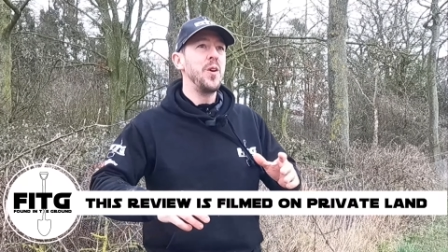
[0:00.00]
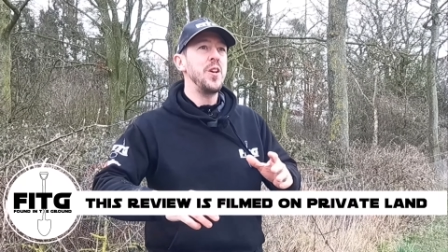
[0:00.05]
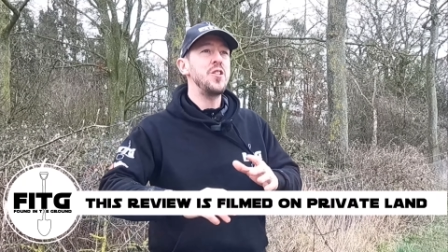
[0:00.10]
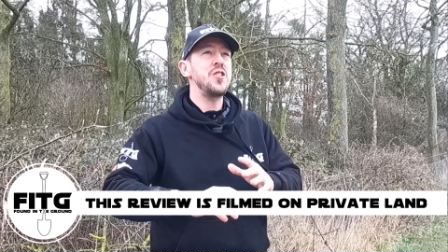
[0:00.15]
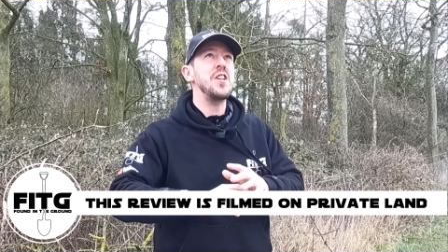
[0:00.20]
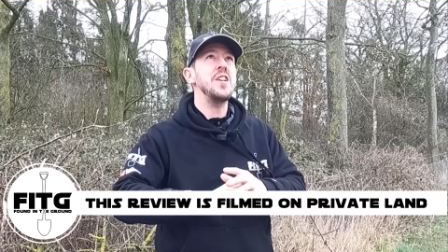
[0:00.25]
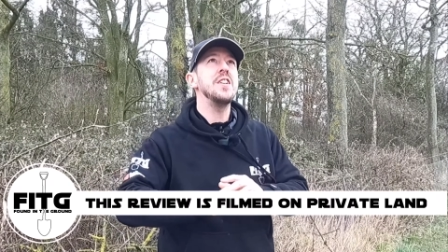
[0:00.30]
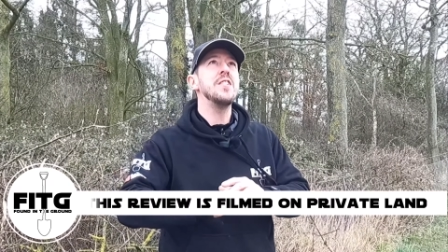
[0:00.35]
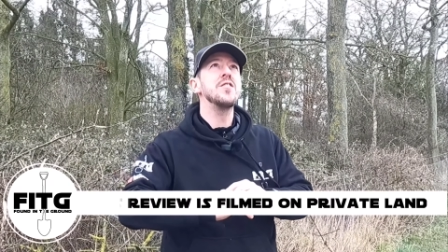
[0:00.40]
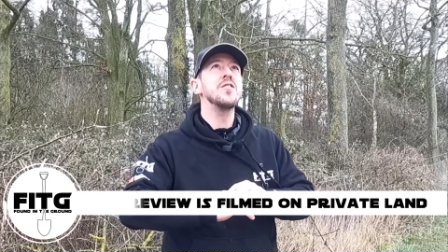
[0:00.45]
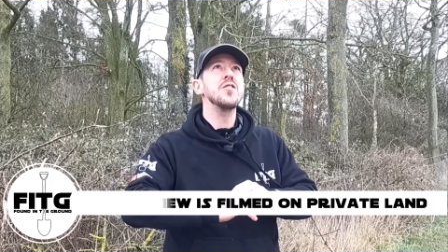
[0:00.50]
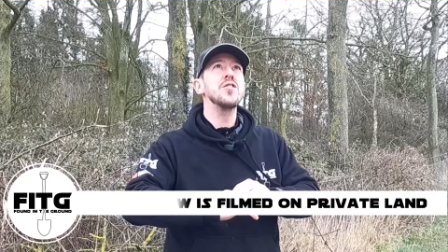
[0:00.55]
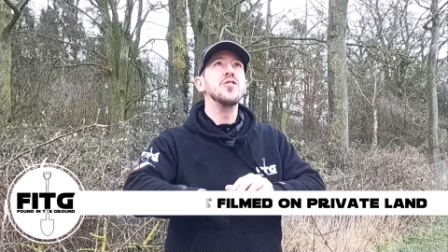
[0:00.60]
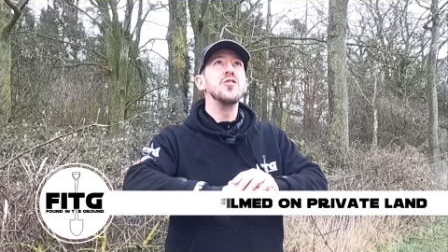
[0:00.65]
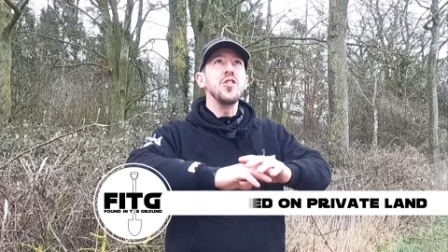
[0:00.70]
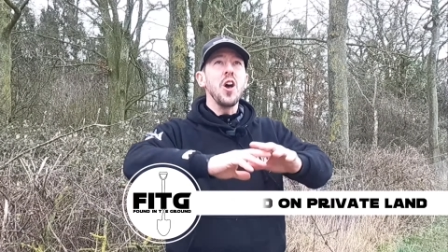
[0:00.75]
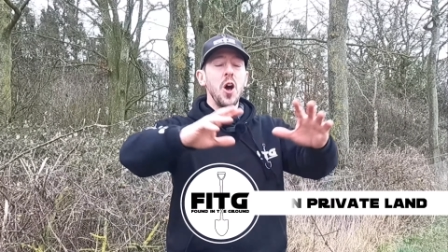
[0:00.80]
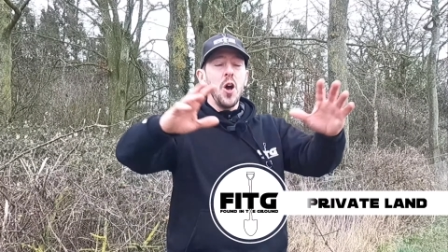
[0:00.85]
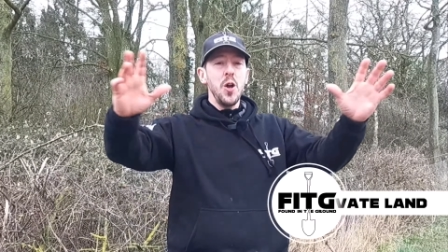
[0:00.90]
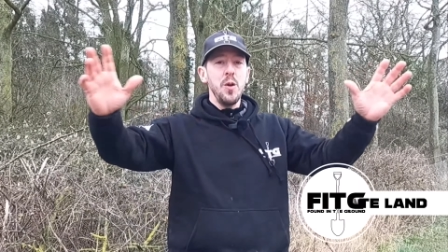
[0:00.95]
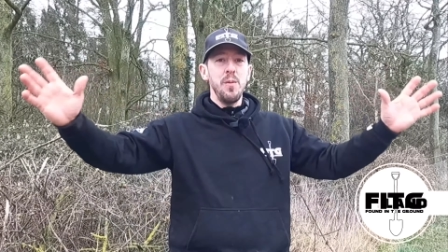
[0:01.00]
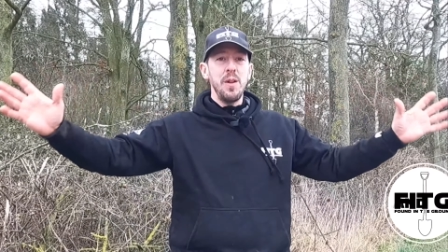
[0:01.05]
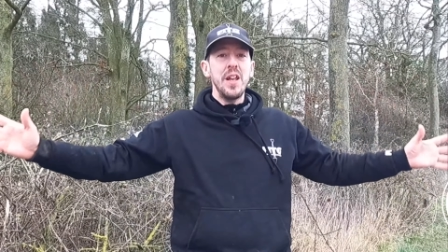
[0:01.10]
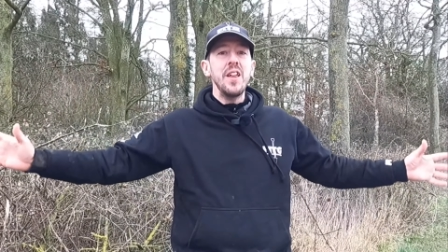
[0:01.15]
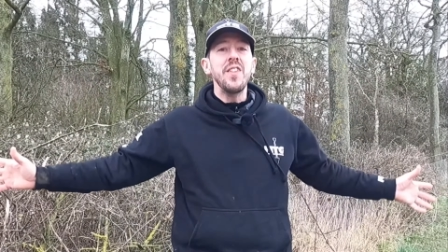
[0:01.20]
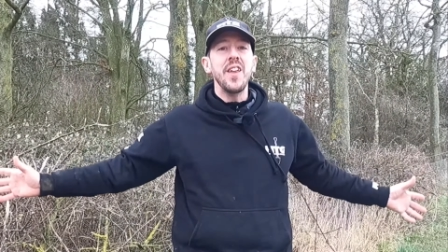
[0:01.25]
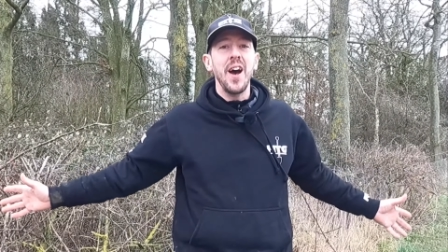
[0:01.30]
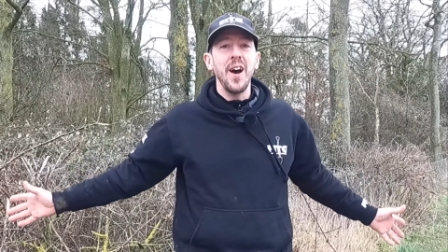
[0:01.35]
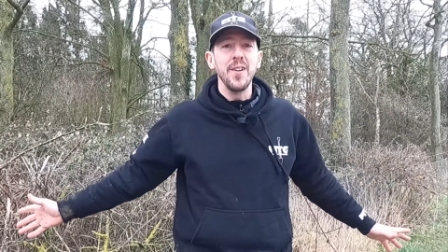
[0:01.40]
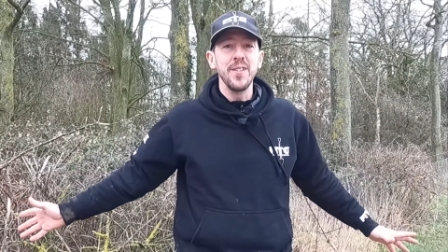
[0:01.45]
which is so
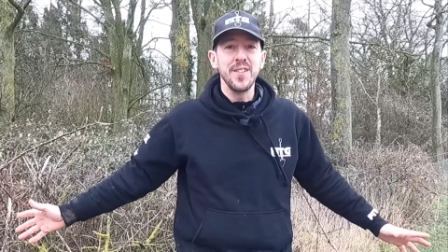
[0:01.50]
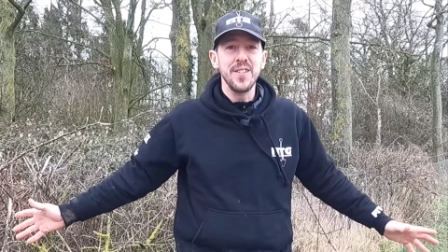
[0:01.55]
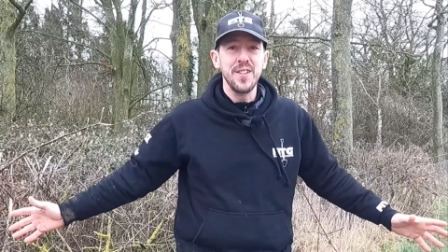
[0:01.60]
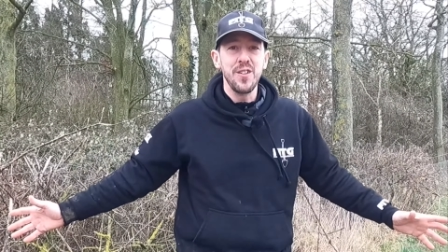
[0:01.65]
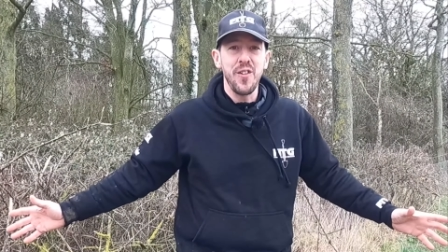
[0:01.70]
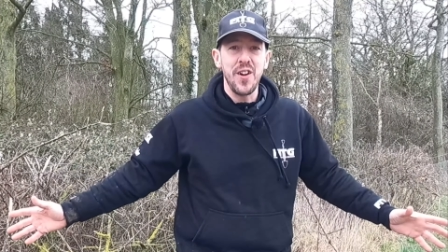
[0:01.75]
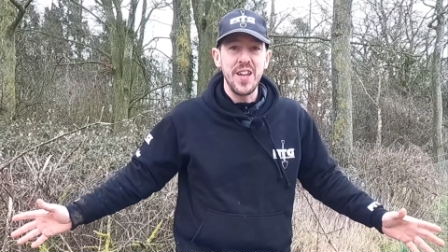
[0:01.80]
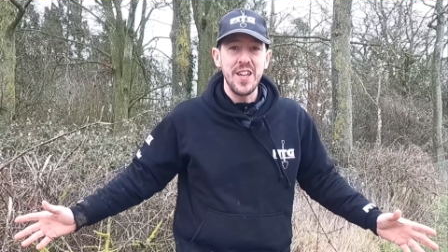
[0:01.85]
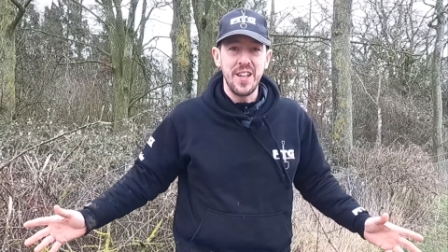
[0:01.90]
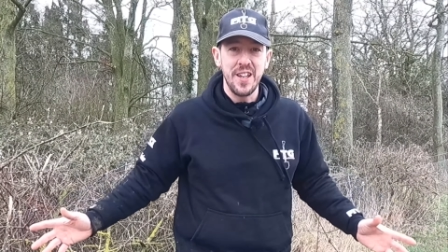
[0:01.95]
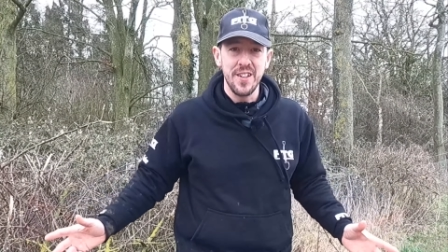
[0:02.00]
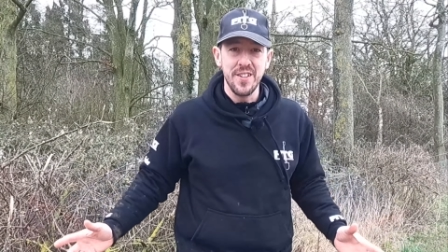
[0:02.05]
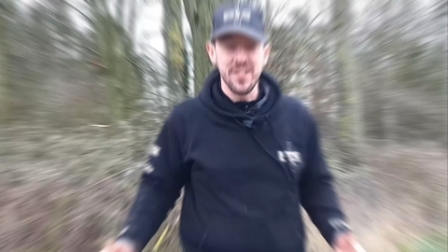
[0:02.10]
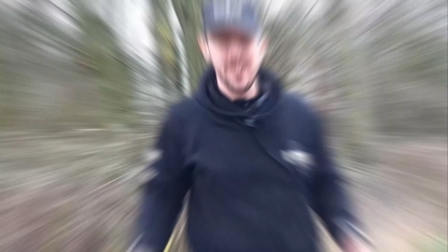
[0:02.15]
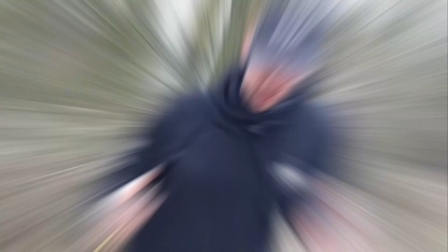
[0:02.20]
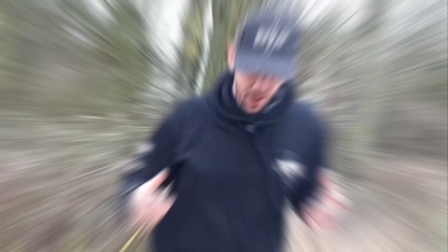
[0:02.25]
many thousands of acres.